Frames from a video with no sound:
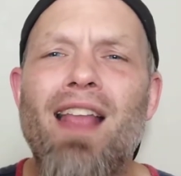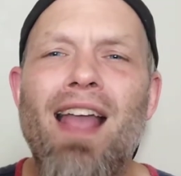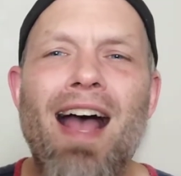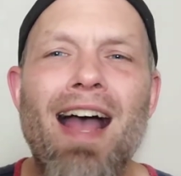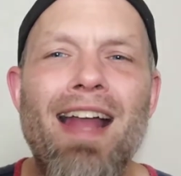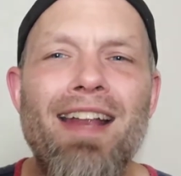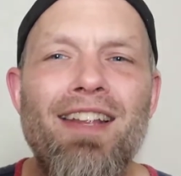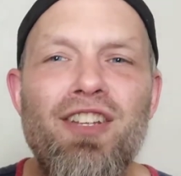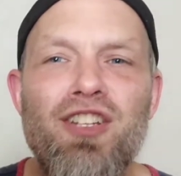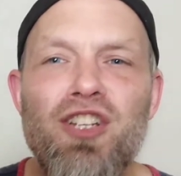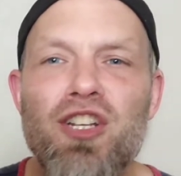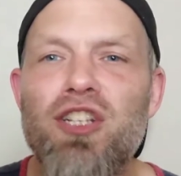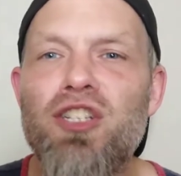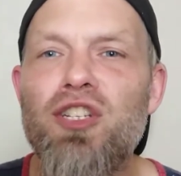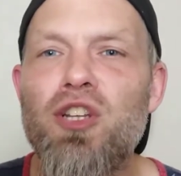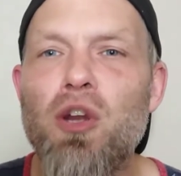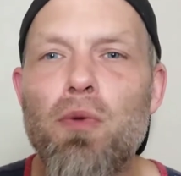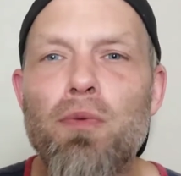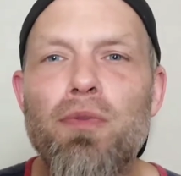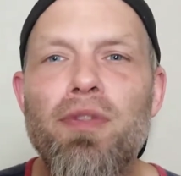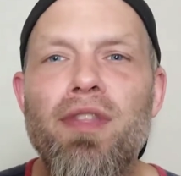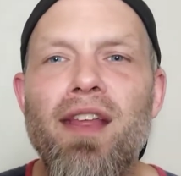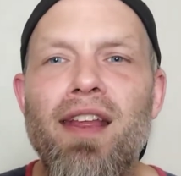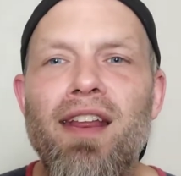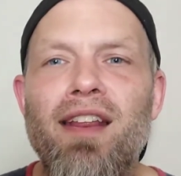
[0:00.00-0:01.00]
I just
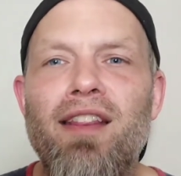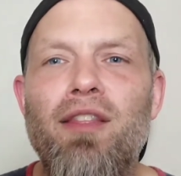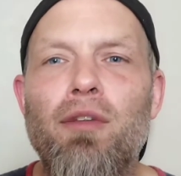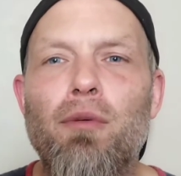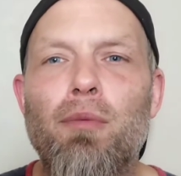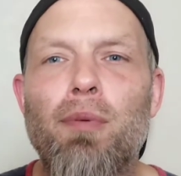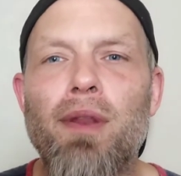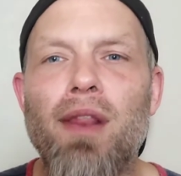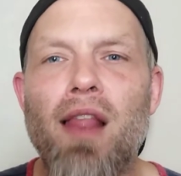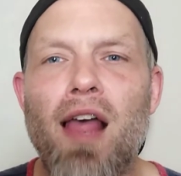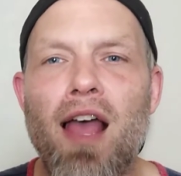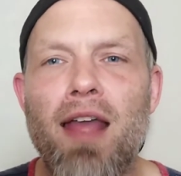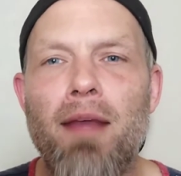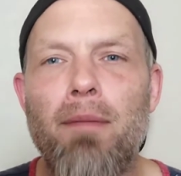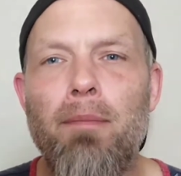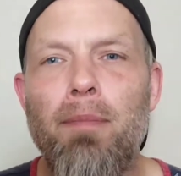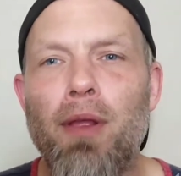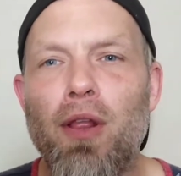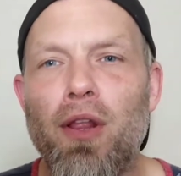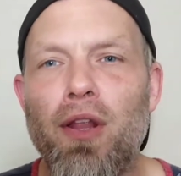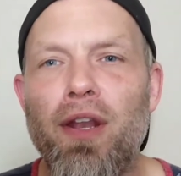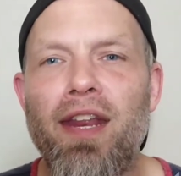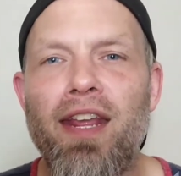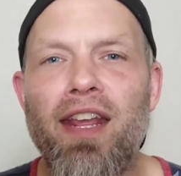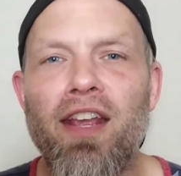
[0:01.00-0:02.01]
don't think the
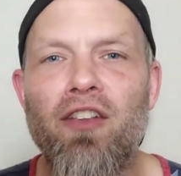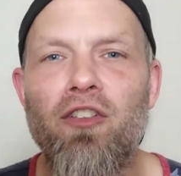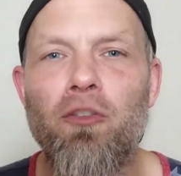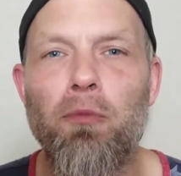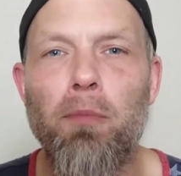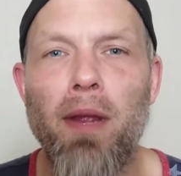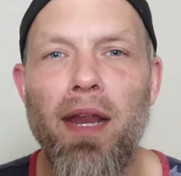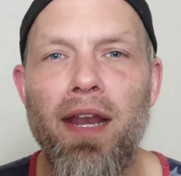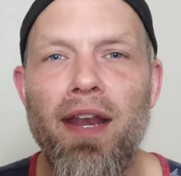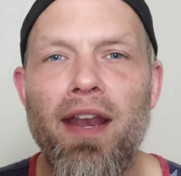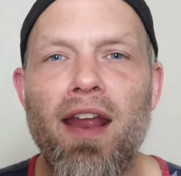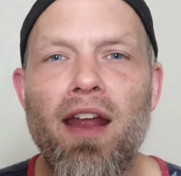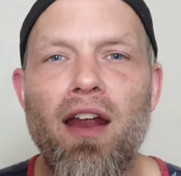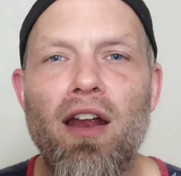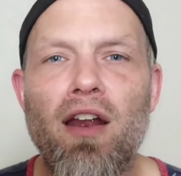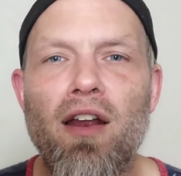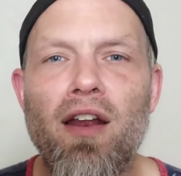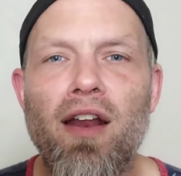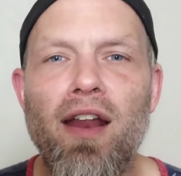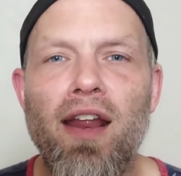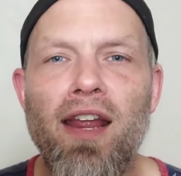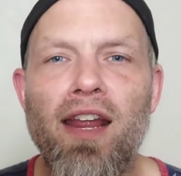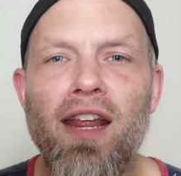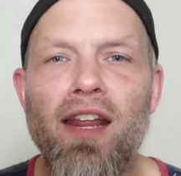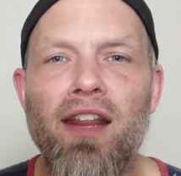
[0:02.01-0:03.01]
reliability has been
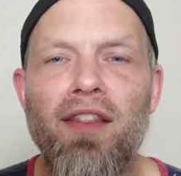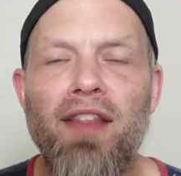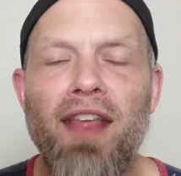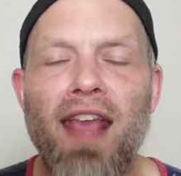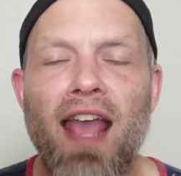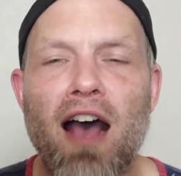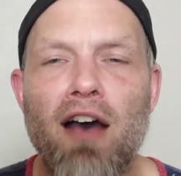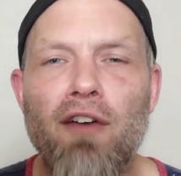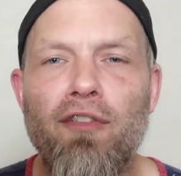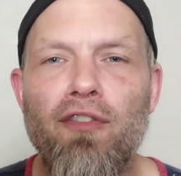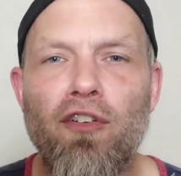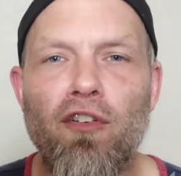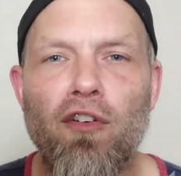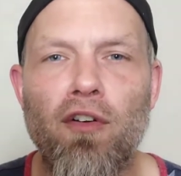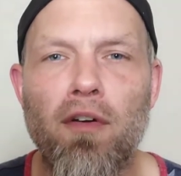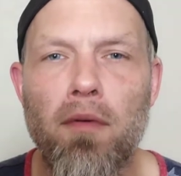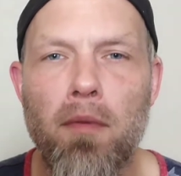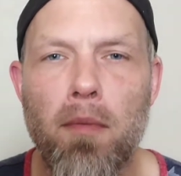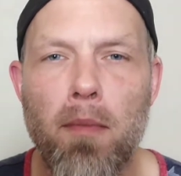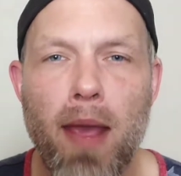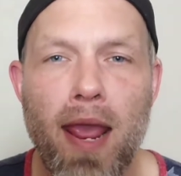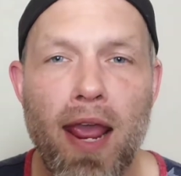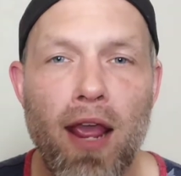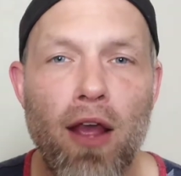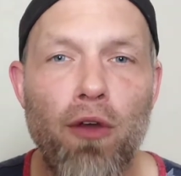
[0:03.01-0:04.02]
there in the Alfa
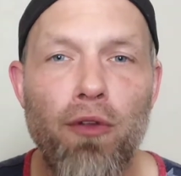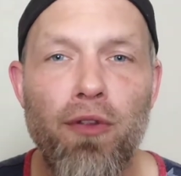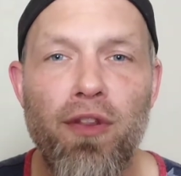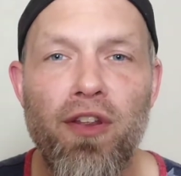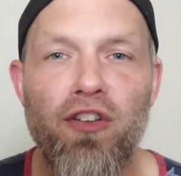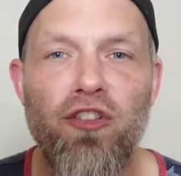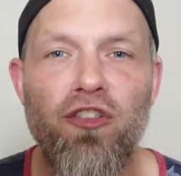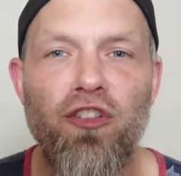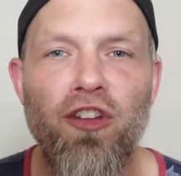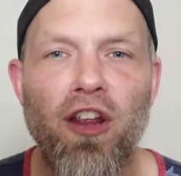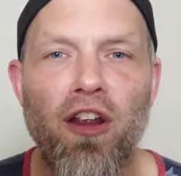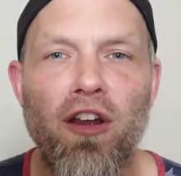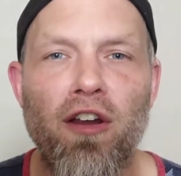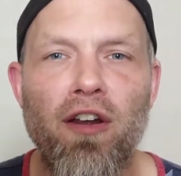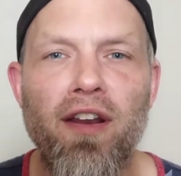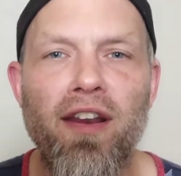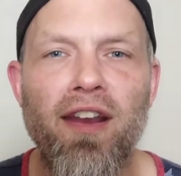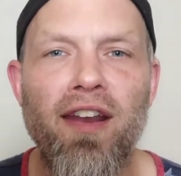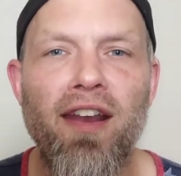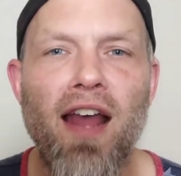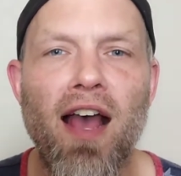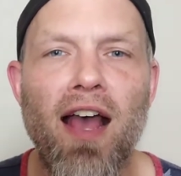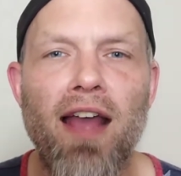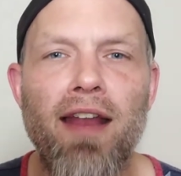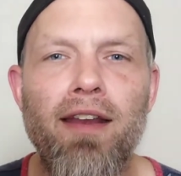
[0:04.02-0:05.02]
Romeo this year,
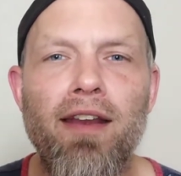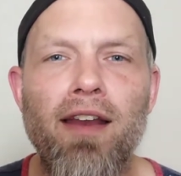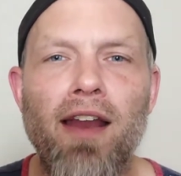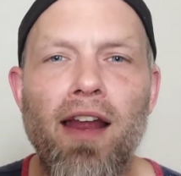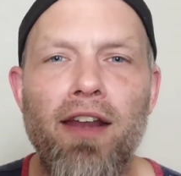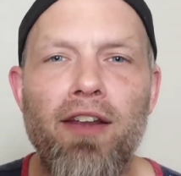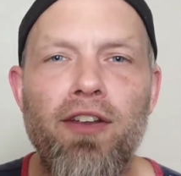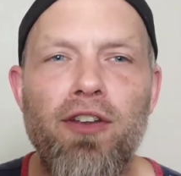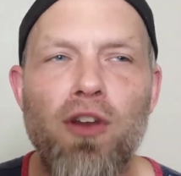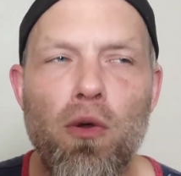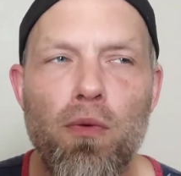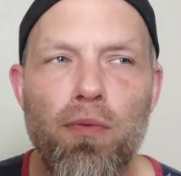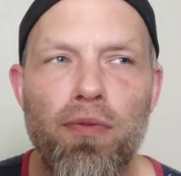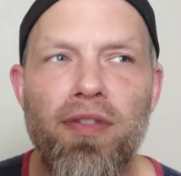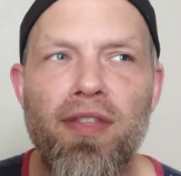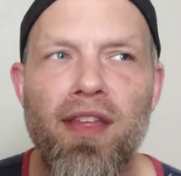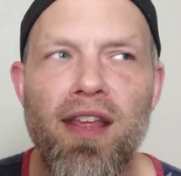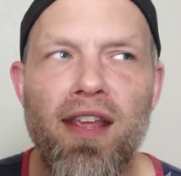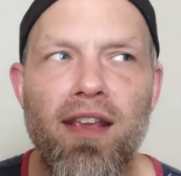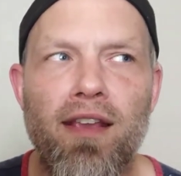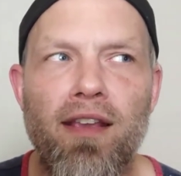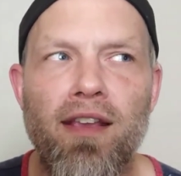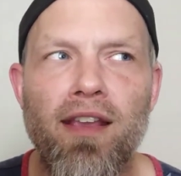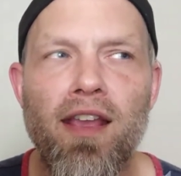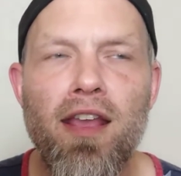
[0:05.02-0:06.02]
and I don't
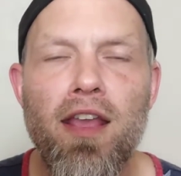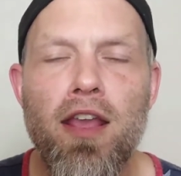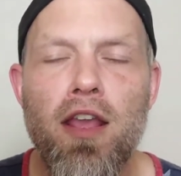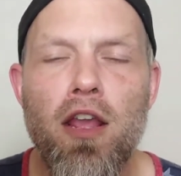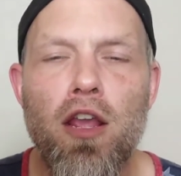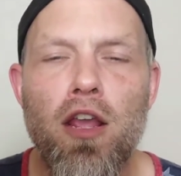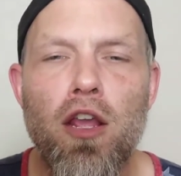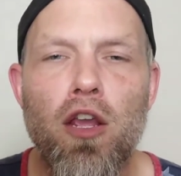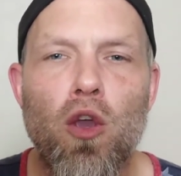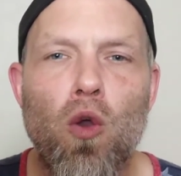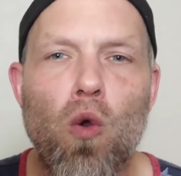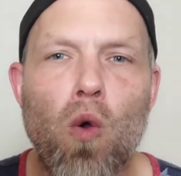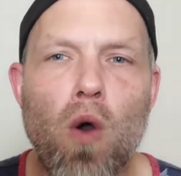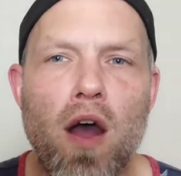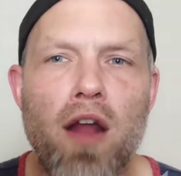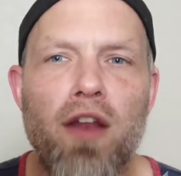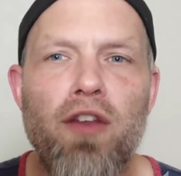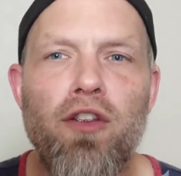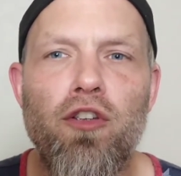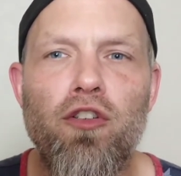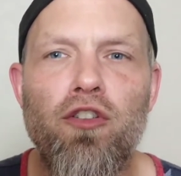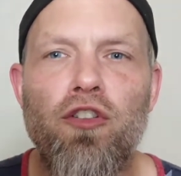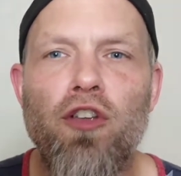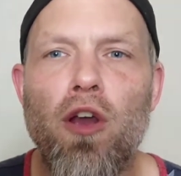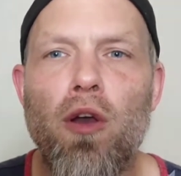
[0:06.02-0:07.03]
think
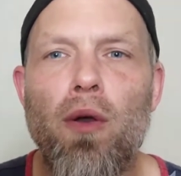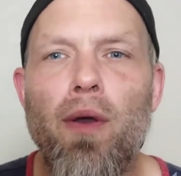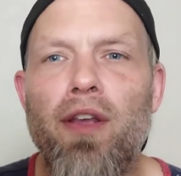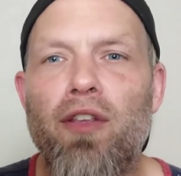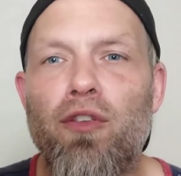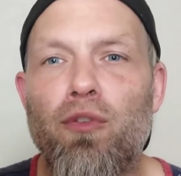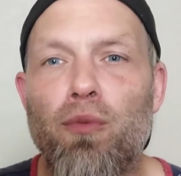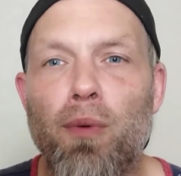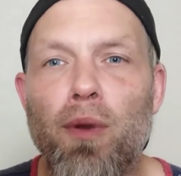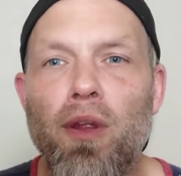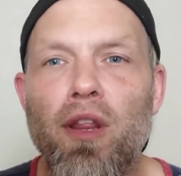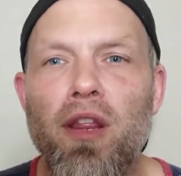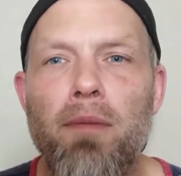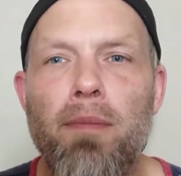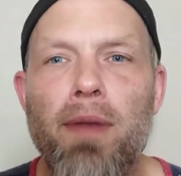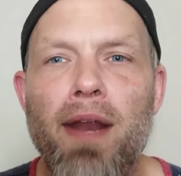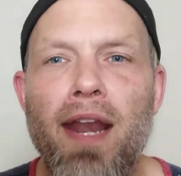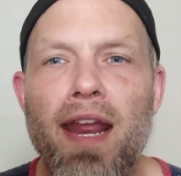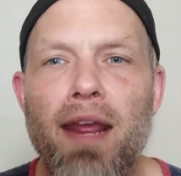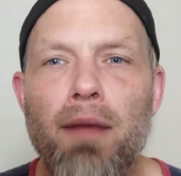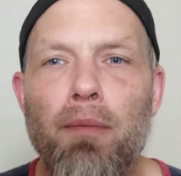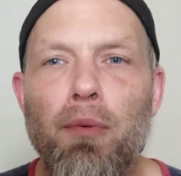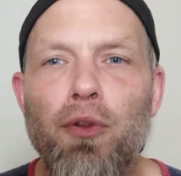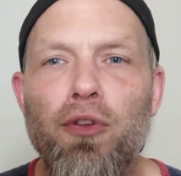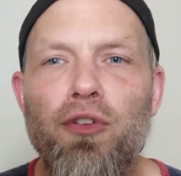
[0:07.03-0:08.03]
Guanyu Zhou has really been
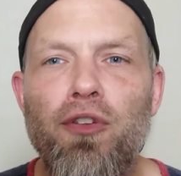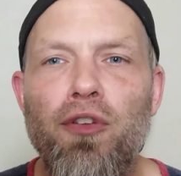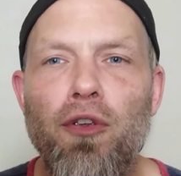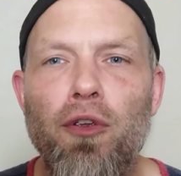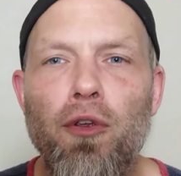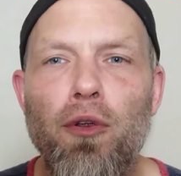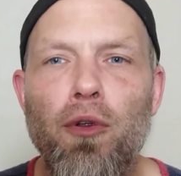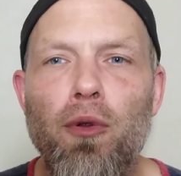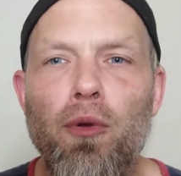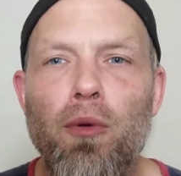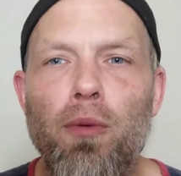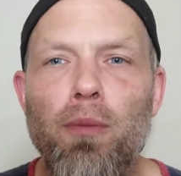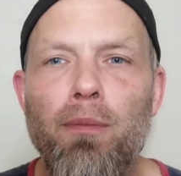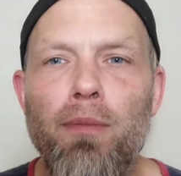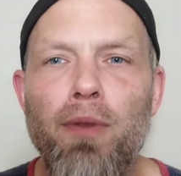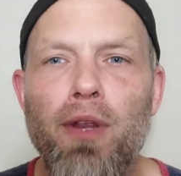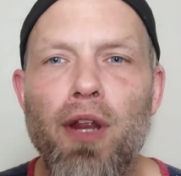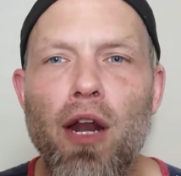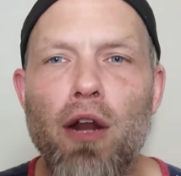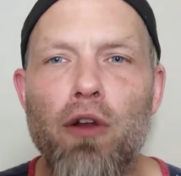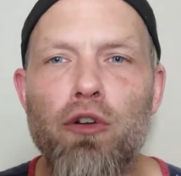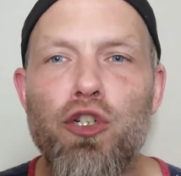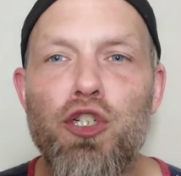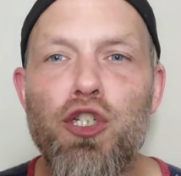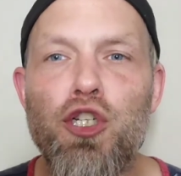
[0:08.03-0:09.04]
able to,
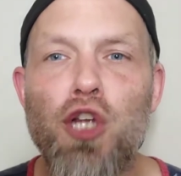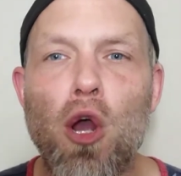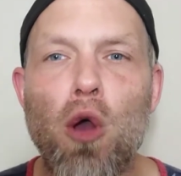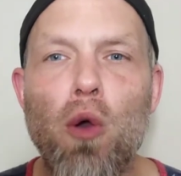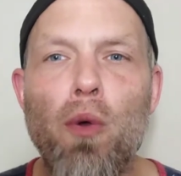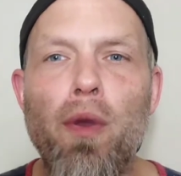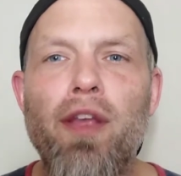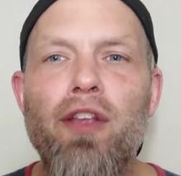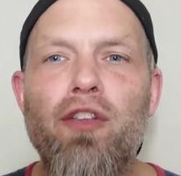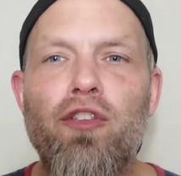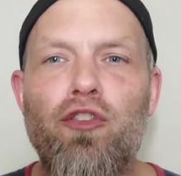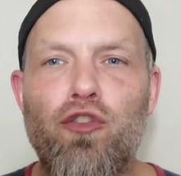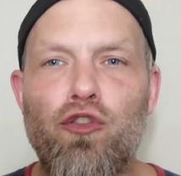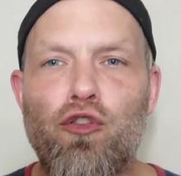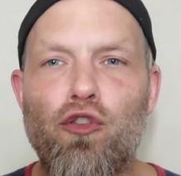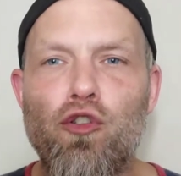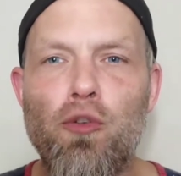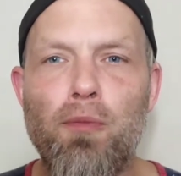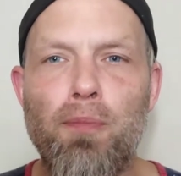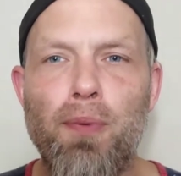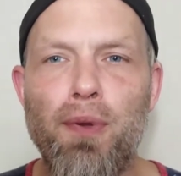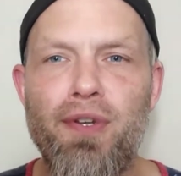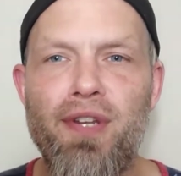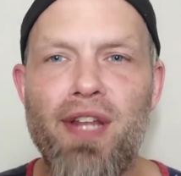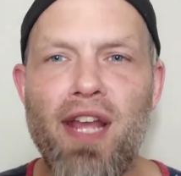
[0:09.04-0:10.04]
you know, show his
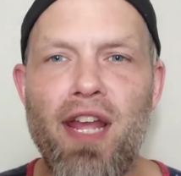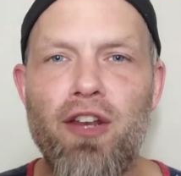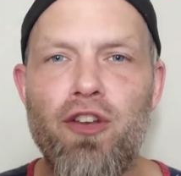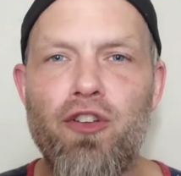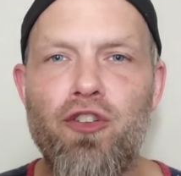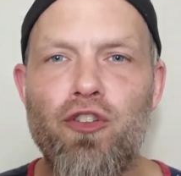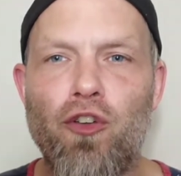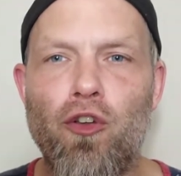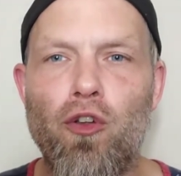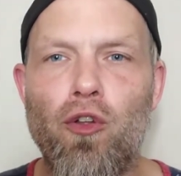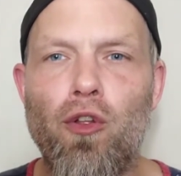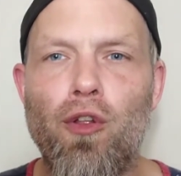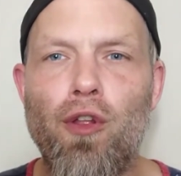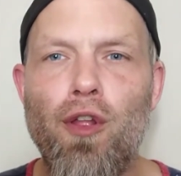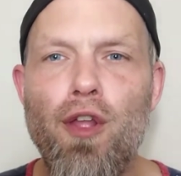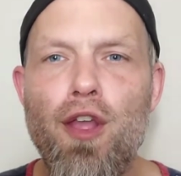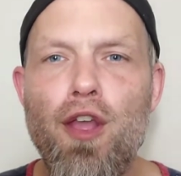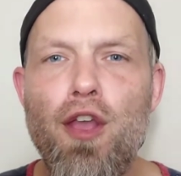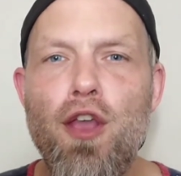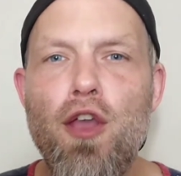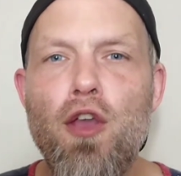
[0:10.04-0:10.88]
true potential